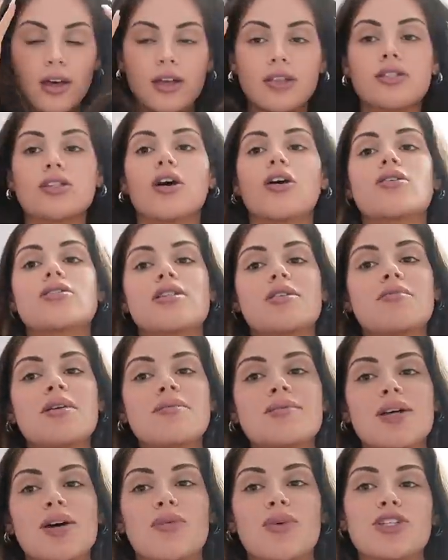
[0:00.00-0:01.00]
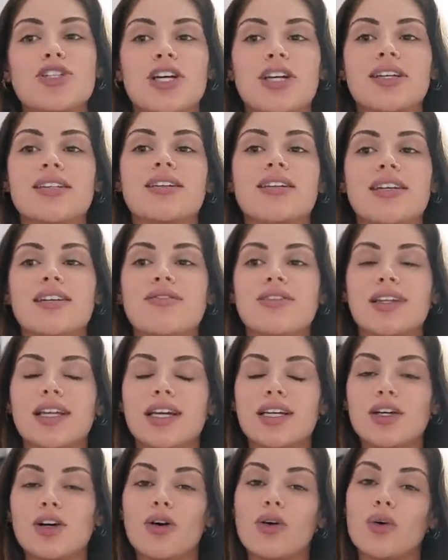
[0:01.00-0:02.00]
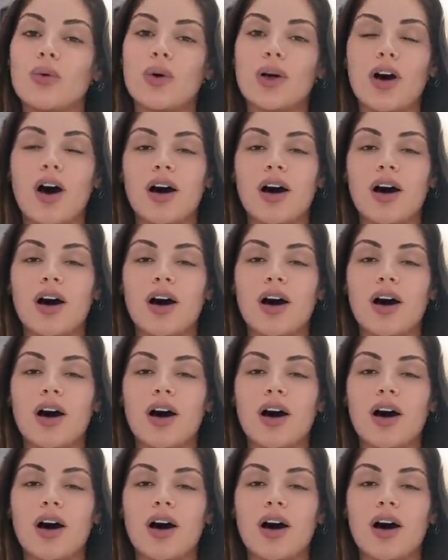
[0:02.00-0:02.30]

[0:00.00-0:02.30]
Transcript: So sometimes I wish I could leave and like go to an